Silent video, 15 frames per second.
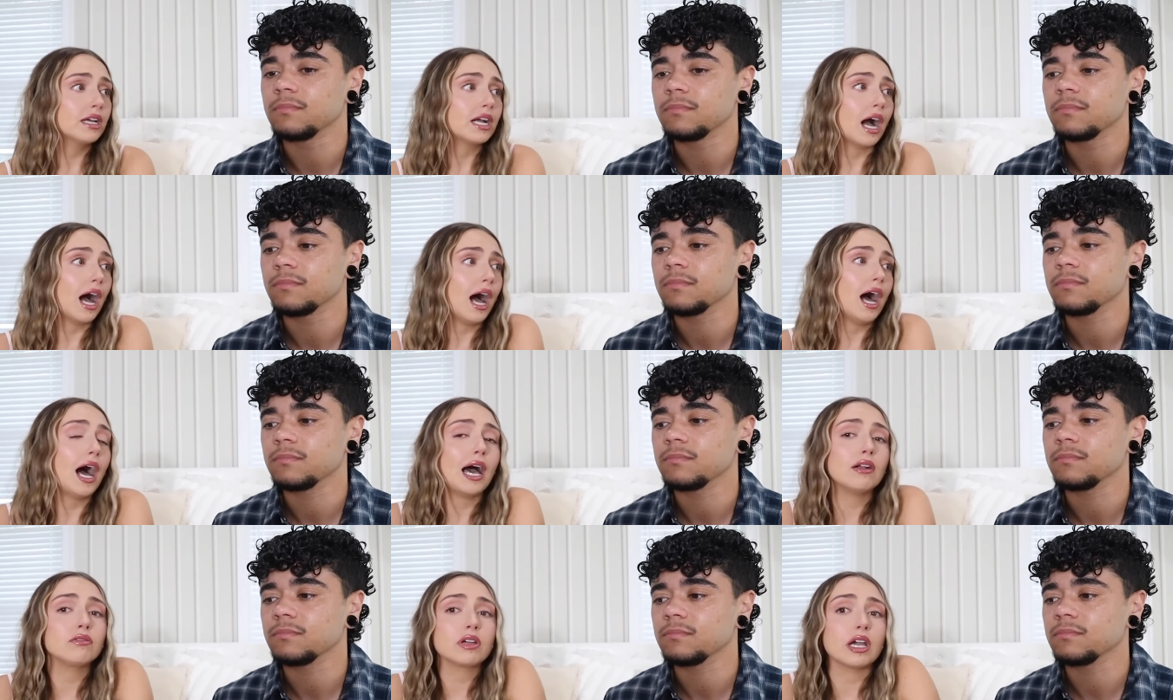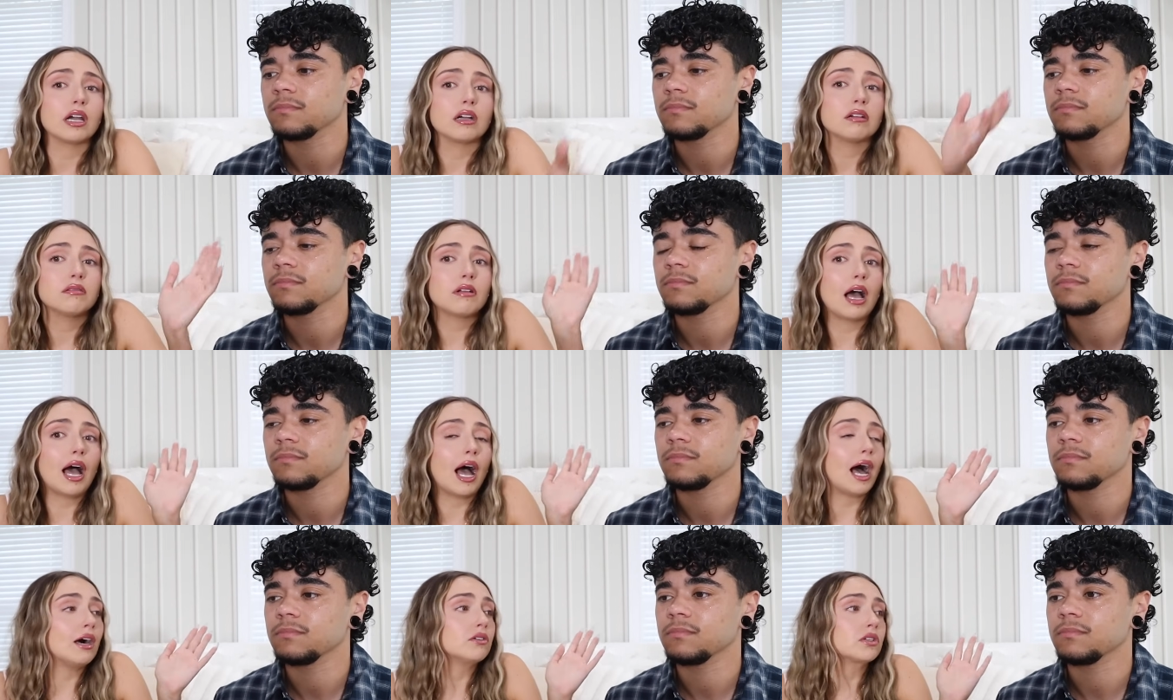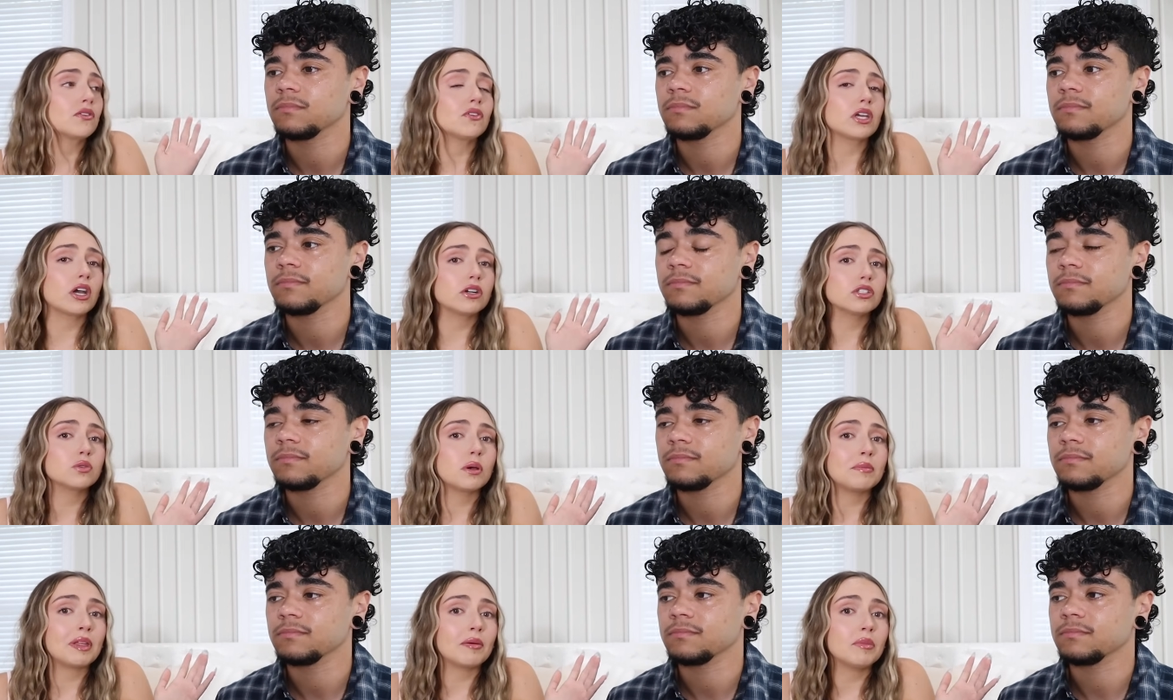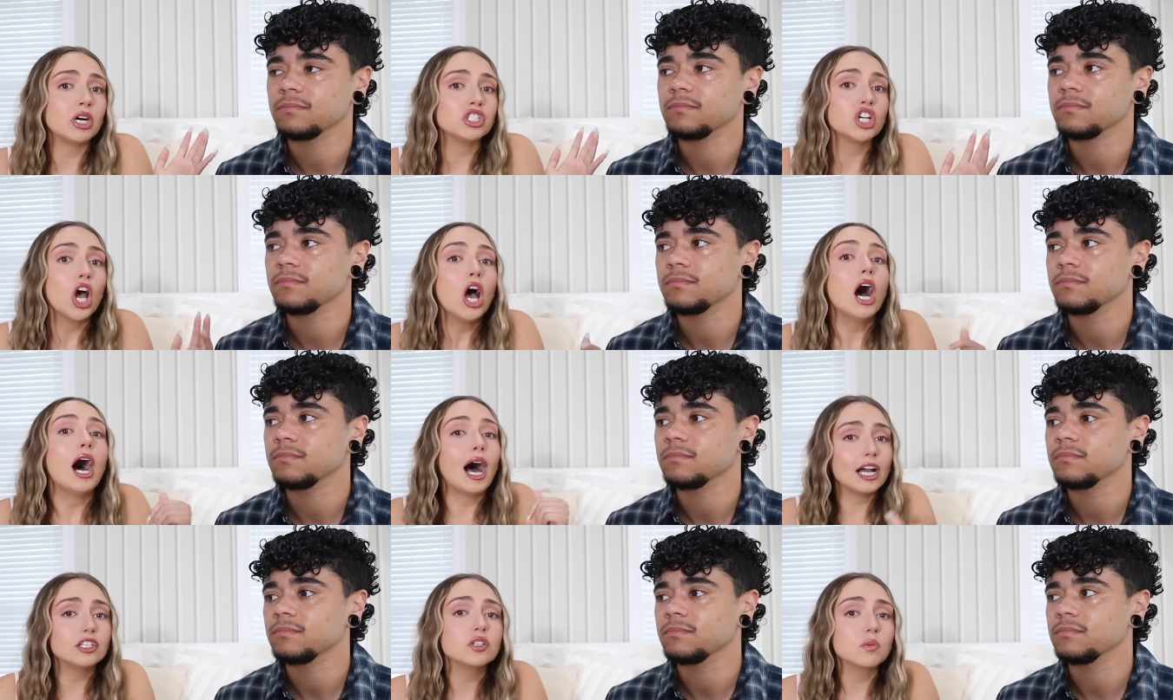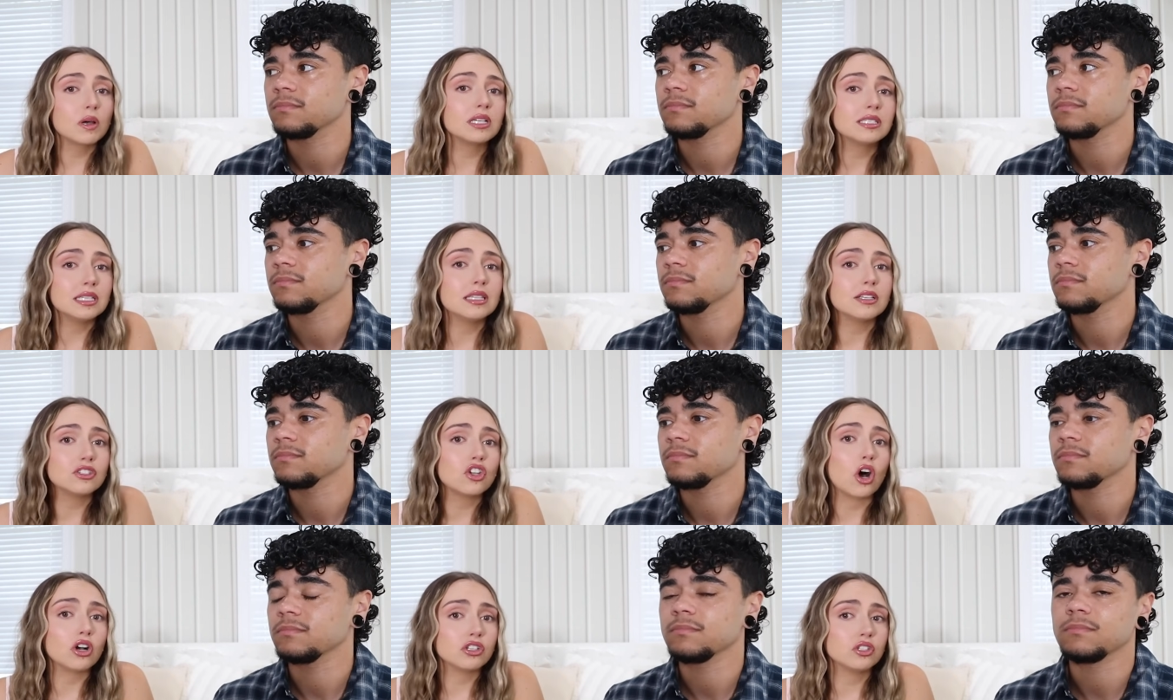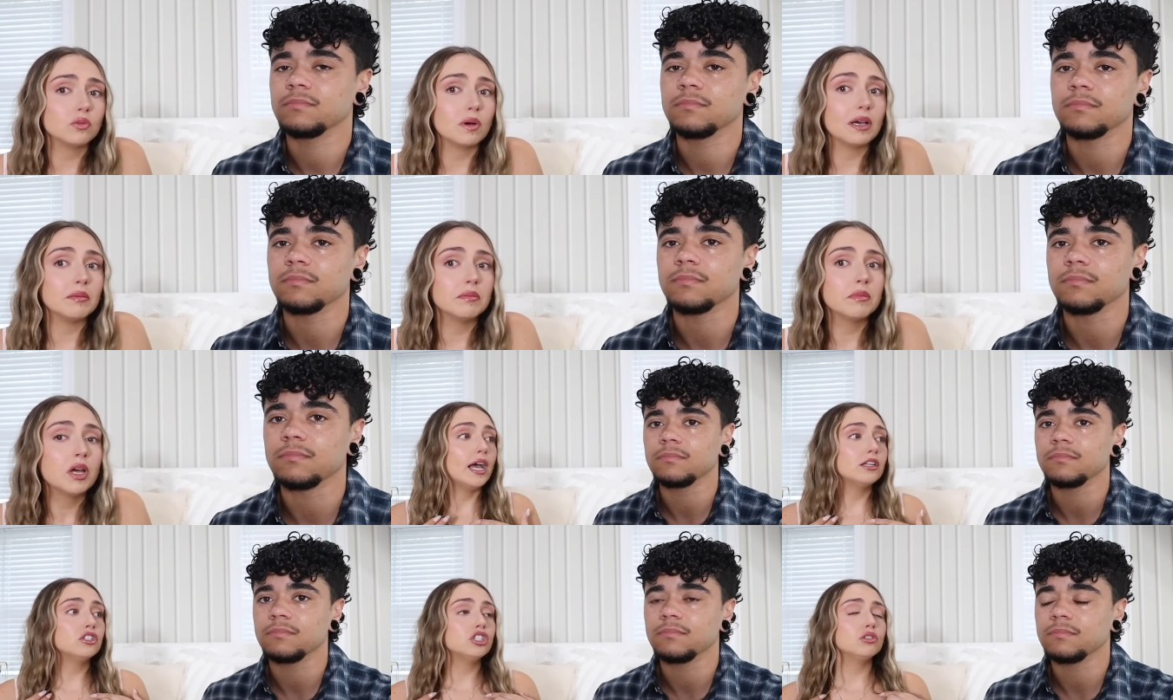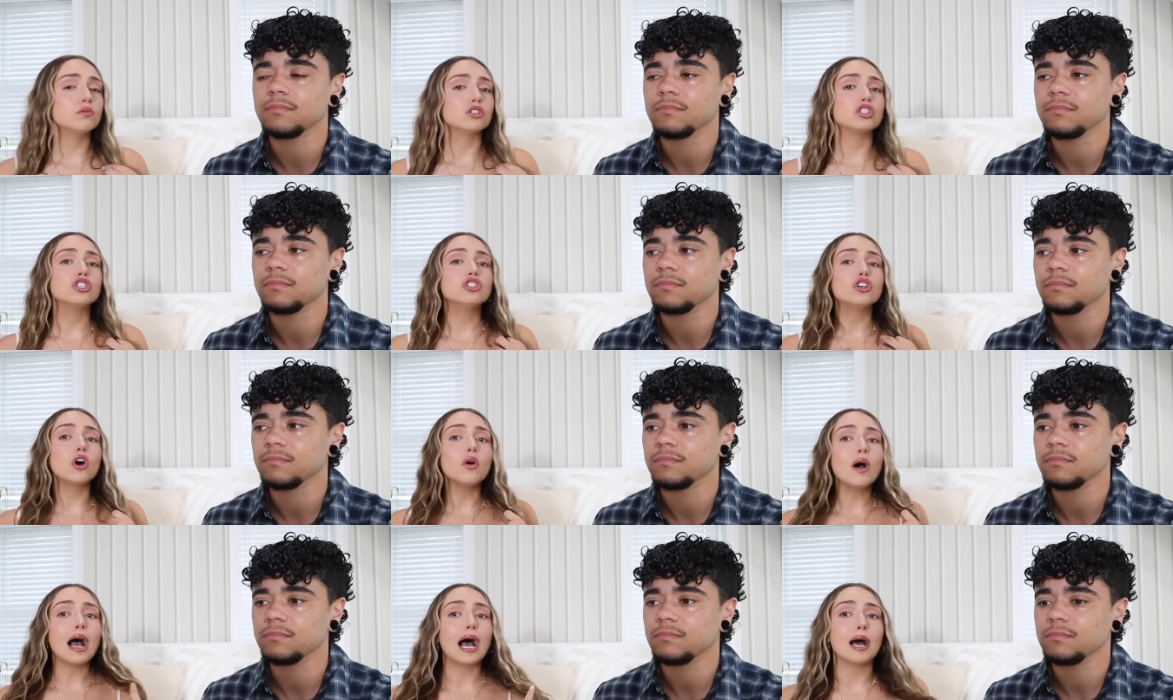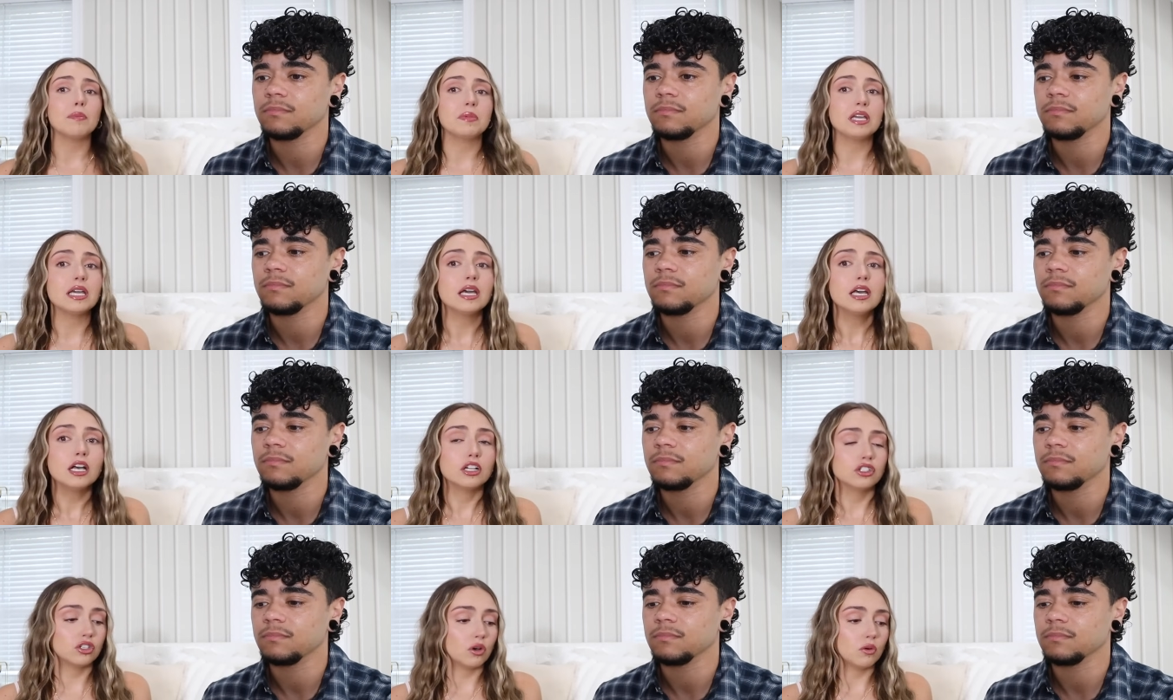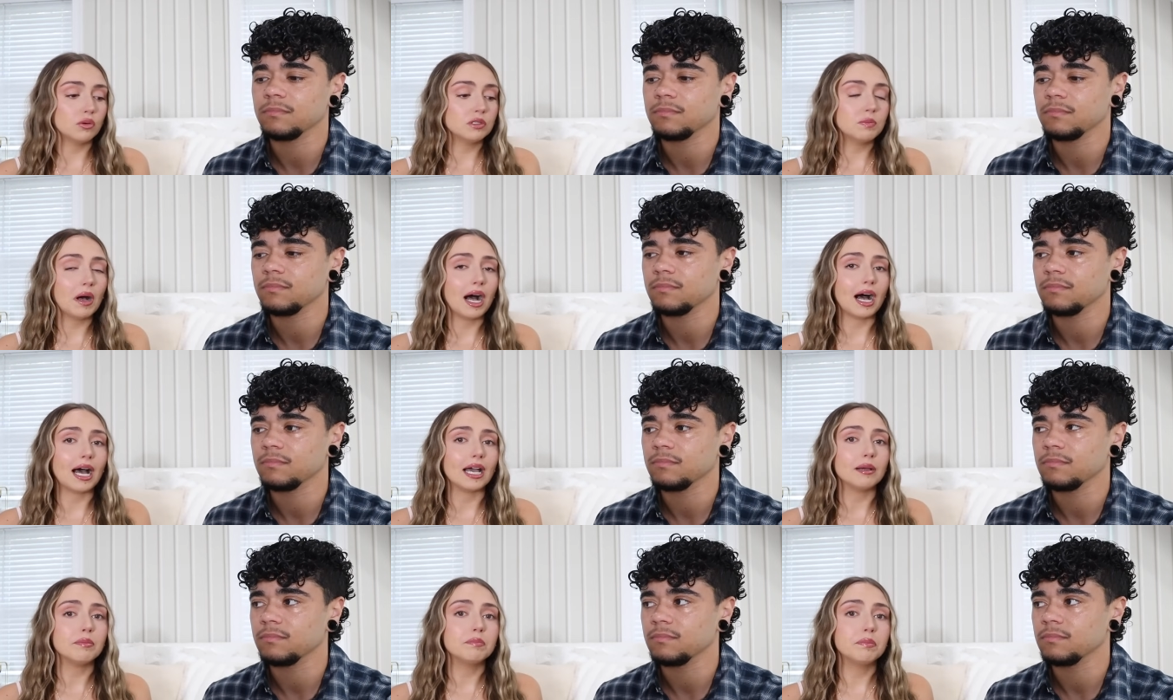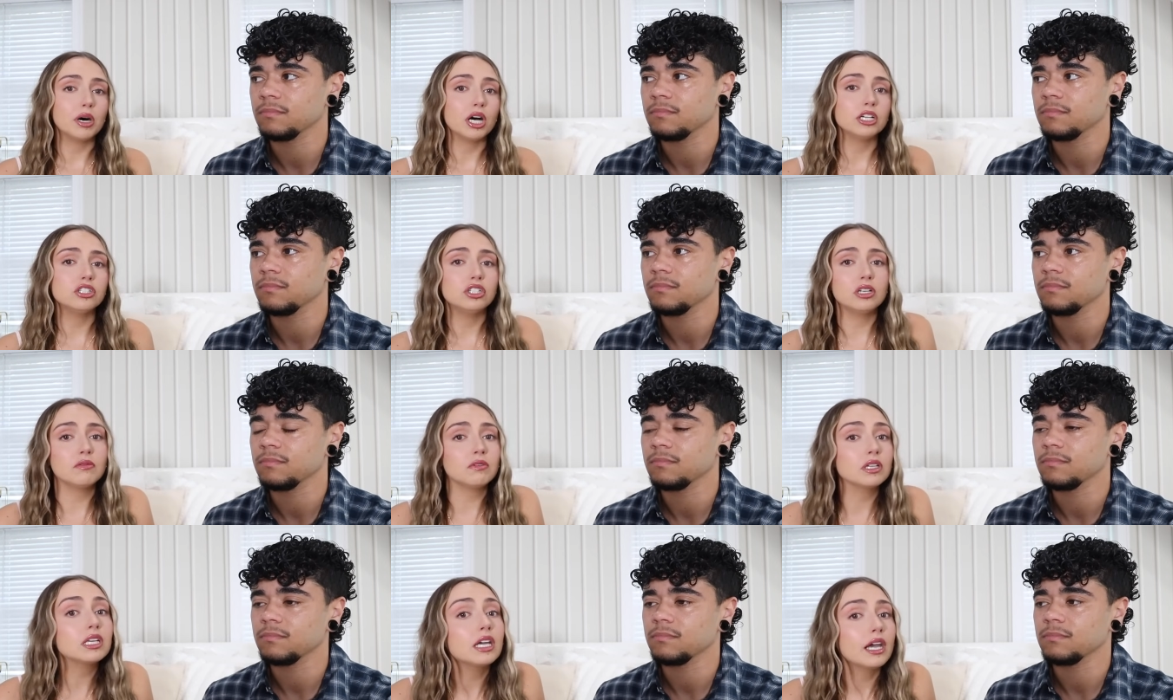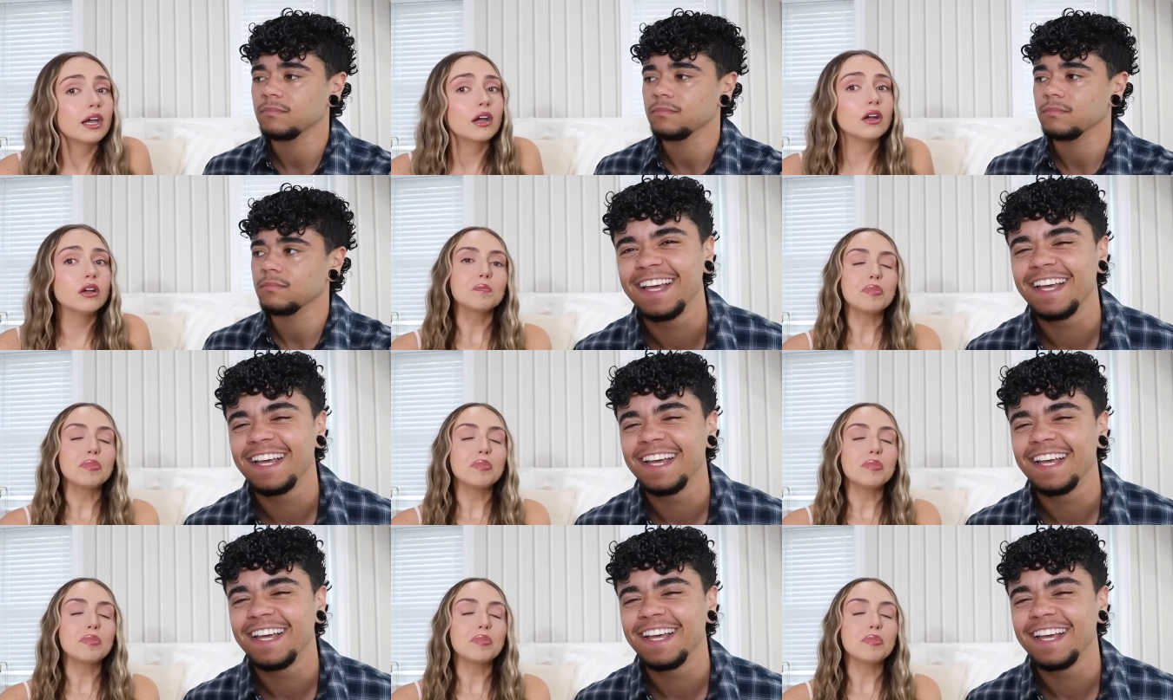Speaker 1: like i, I don't care I, I don't even care to swim that much i just want to see this dog swim and she was so happy and so was pie pudge didn't really care